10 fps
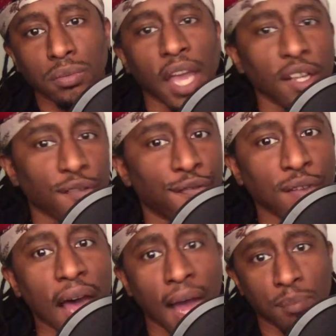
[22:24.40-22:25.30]
And it
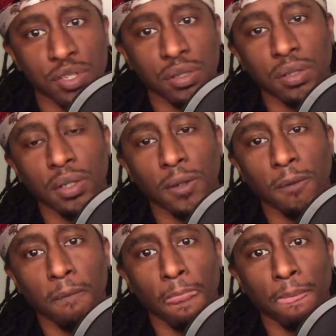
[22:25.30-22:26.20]
flopped.
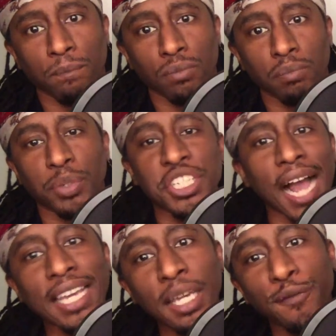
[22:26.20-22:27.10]
But
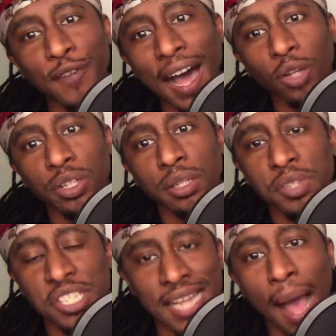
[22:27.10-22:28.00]
y'all keep following them
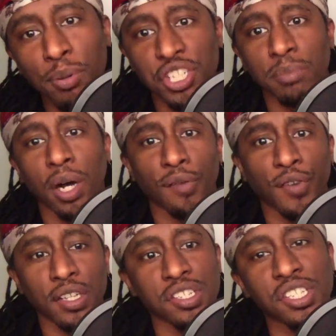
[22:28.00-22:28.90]
establishment
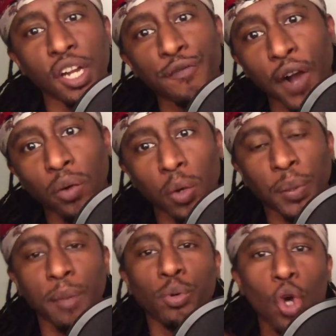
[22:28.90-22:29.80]
motherfuckers instead of fucking with
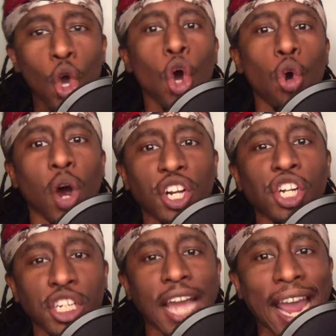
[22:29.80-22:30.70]
people who are
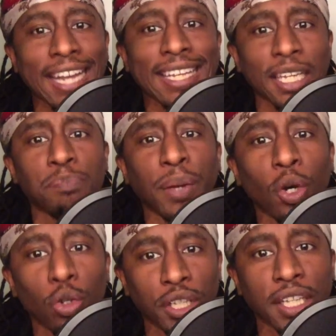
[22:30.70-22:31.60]
creating and
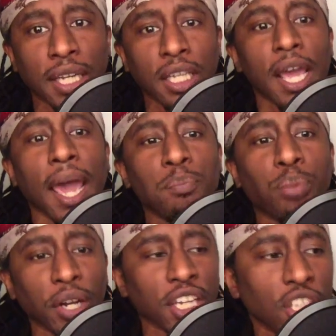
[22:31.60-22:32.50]
building and, and
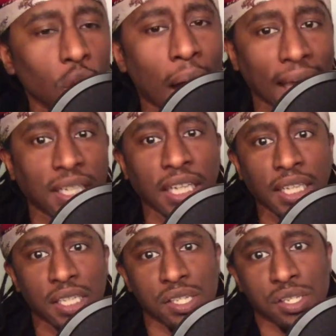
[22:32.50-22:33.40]
bringing new
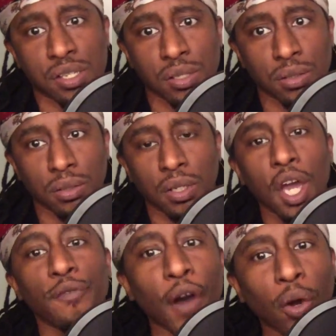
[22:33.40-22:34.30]
ideas.
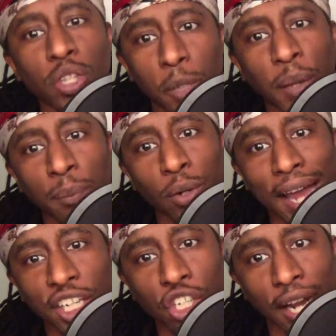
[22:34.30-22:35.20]
Fuck with the people
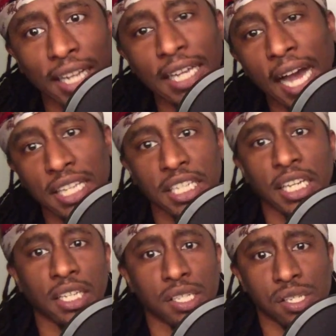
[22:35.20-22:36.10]
that are creating
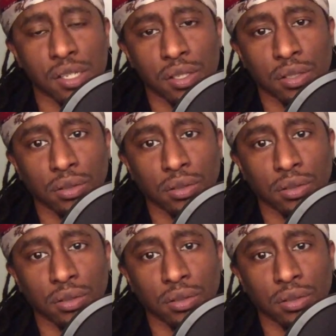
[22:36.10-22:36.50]
ideas.